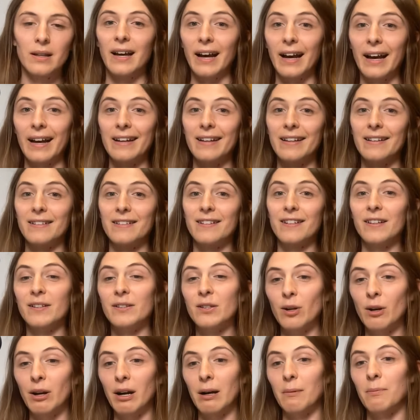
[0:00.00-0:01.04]
And it just
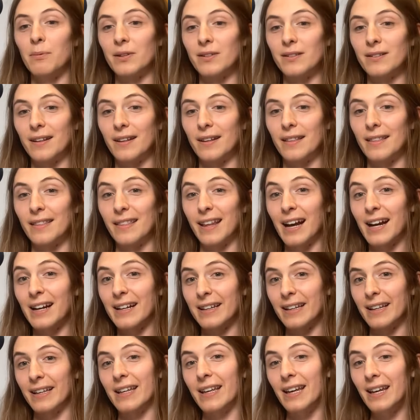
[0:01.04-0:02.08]
so happens that that
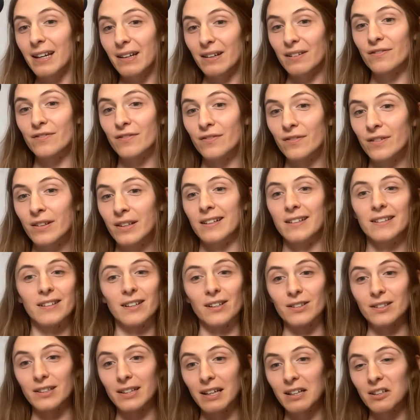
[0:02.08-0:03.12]
GIF
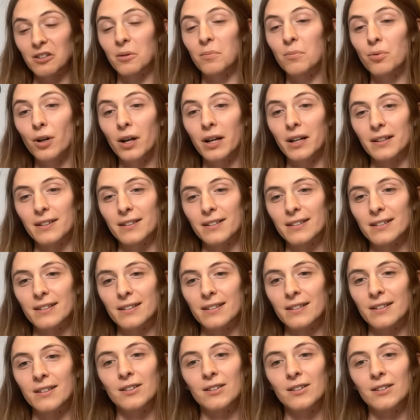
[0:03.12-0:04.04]
doesn't get compressed.